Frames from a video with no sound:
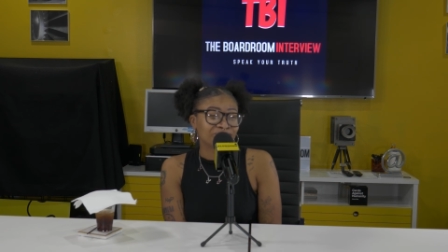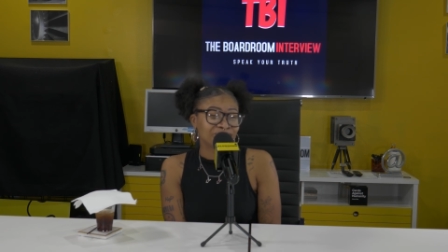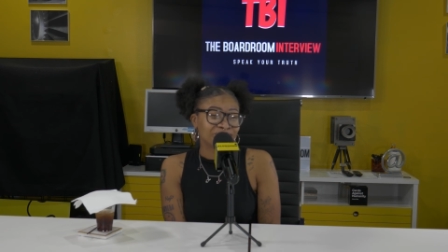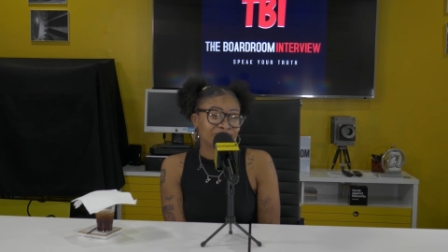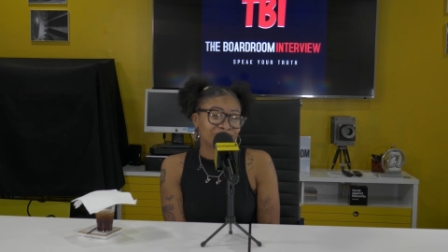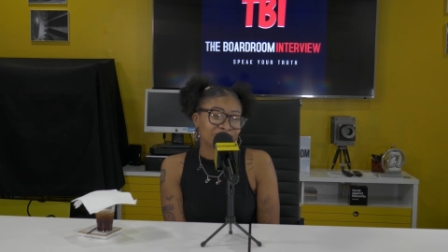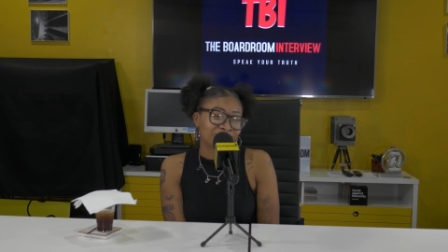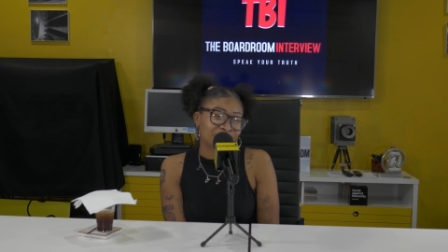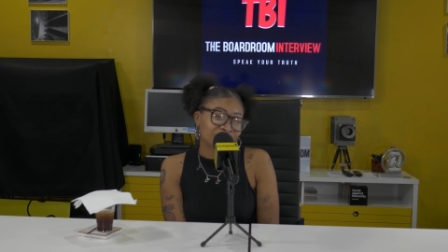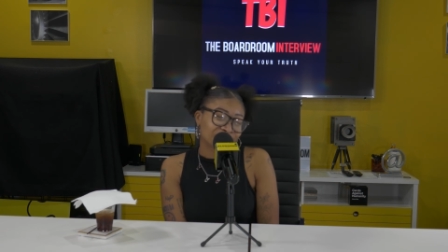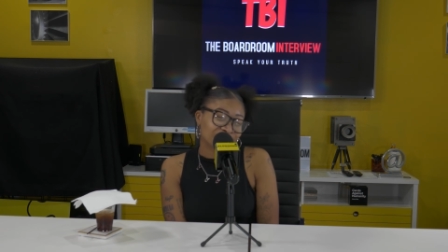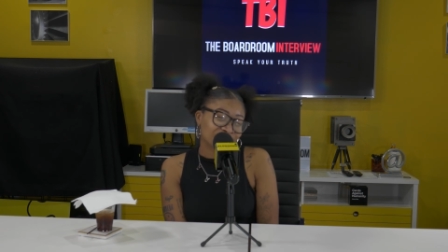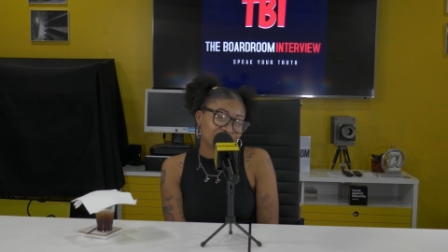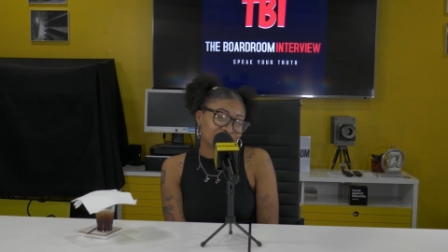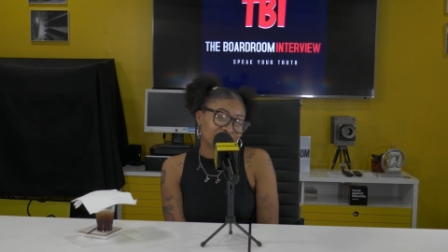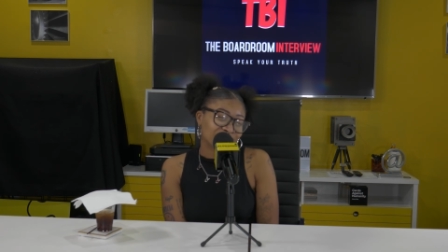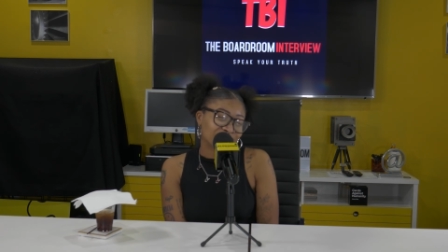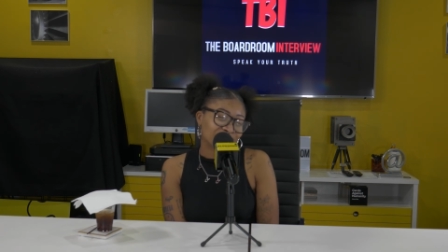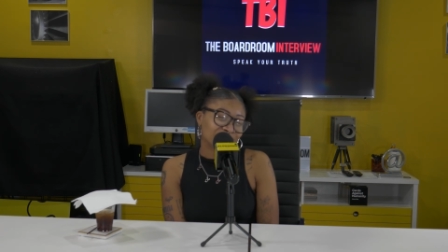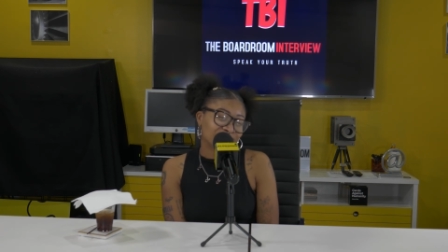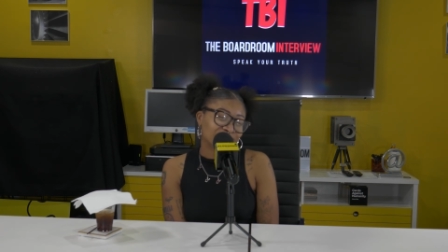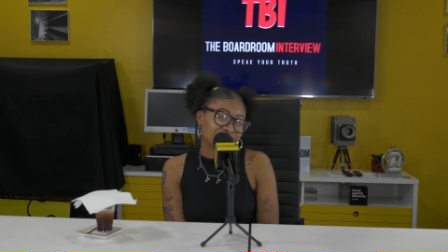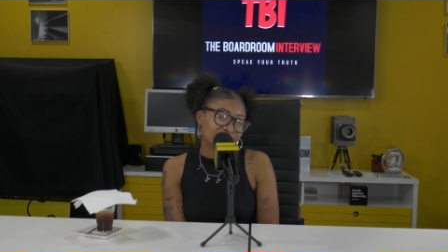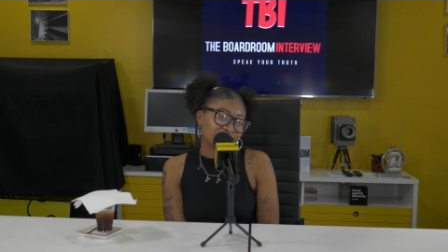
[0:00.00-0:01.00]
so
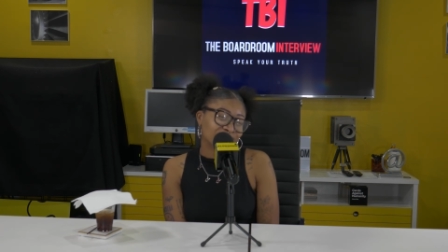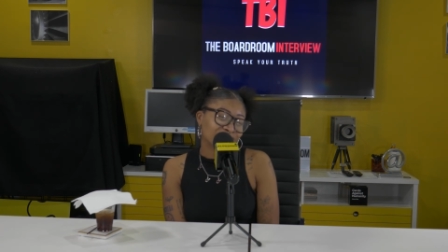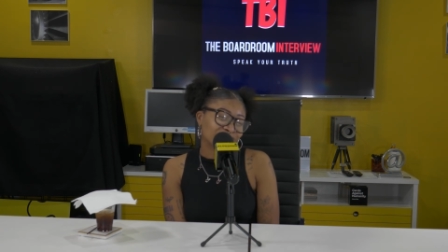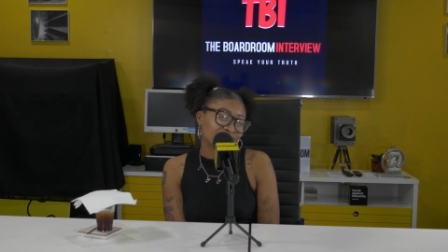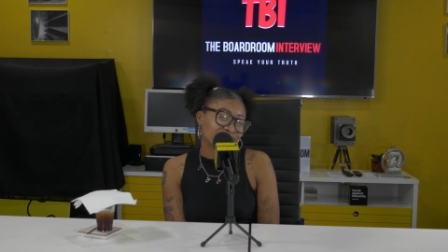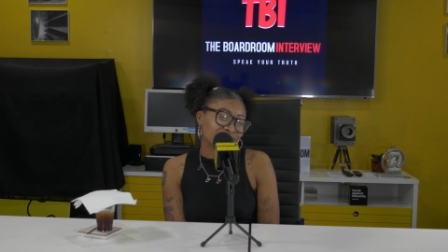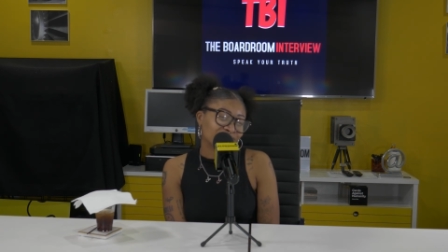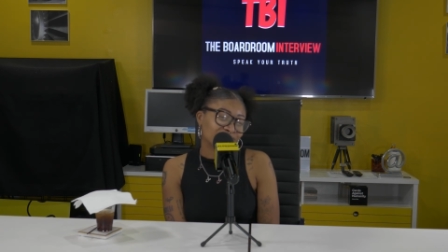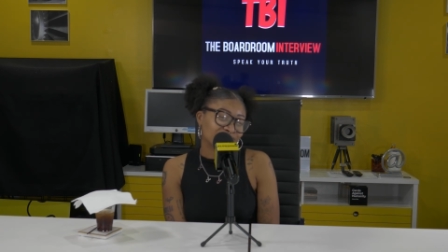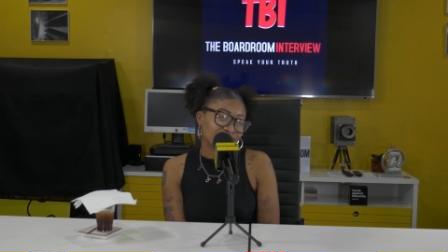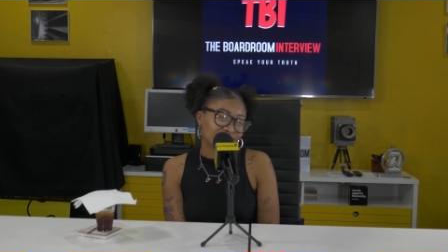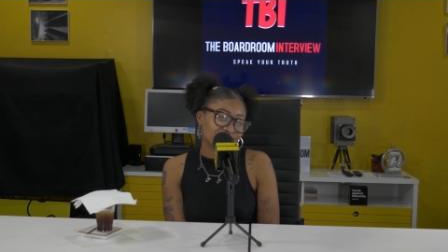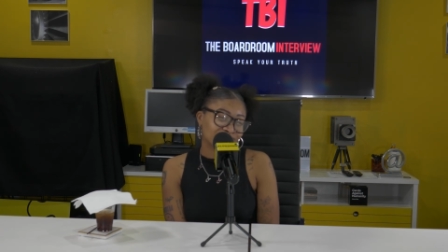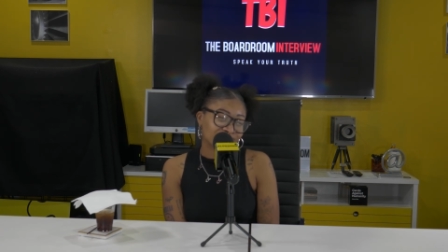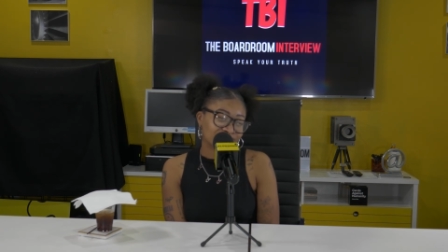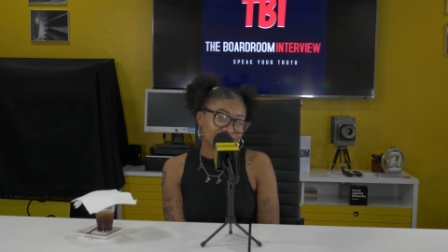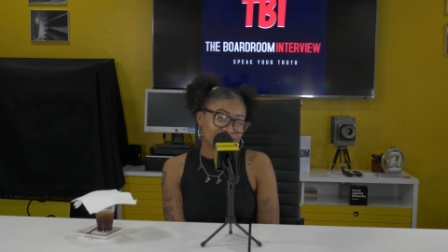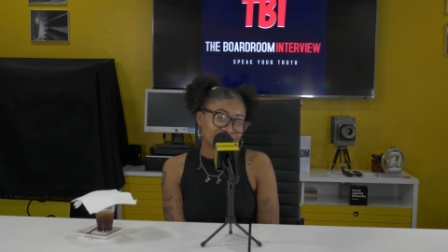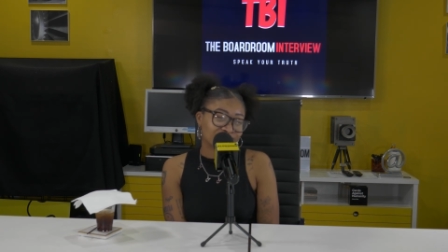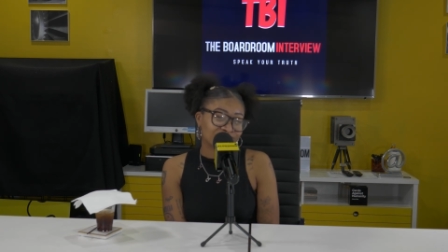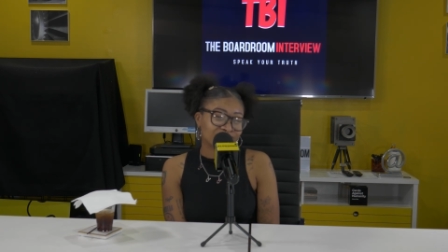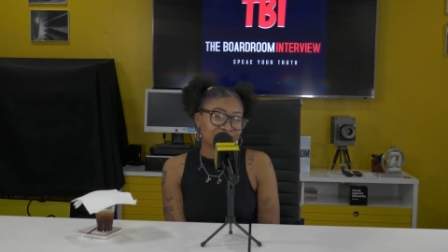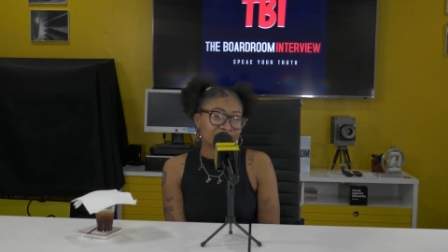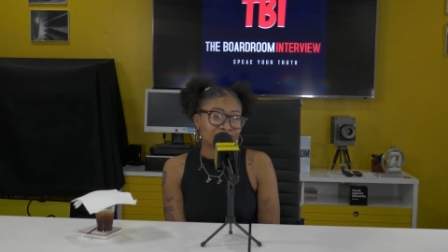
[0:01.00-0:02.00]
you go into you